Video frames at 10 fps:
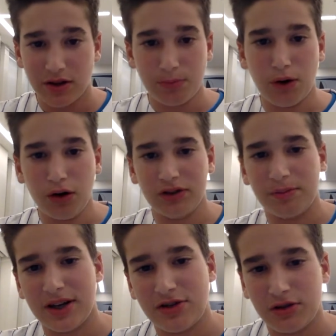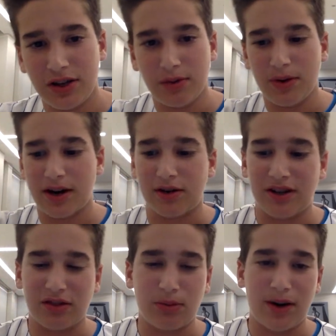You broke the major league
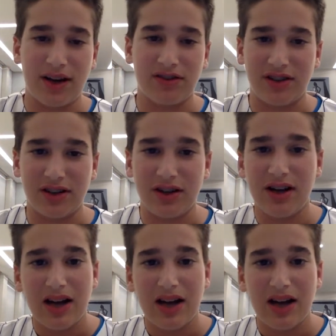record, that's what I think.